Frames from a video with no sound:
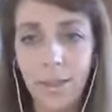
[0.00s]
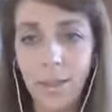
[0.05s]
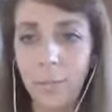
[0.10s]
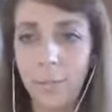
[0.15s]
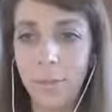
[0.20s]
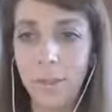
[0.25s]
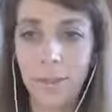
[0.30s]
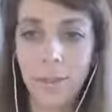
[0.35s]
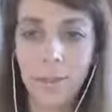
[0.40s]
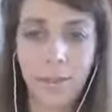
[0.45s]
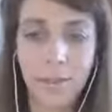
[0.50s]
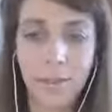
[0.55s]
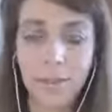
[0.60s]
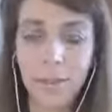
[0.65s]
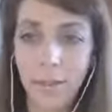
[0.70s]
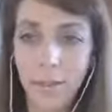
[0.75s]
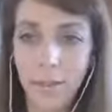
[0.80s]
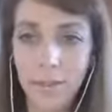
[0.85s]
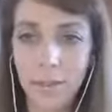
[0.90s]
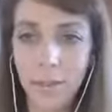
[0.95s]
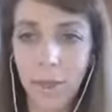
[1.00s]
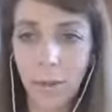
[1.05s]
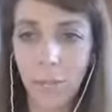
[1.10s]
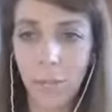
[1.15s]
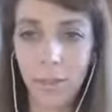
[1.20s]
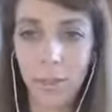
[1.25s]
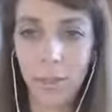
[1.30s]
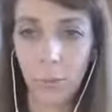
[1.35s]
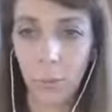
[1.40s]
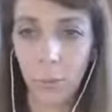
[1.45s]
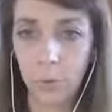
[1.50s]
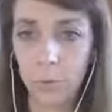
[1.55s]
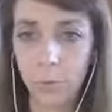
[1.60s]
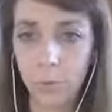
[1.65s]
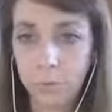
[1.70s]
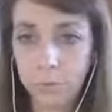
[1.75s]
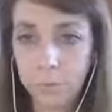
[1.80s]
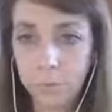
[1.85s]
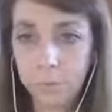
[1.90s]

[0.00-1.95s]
I mean, it's not really a rule.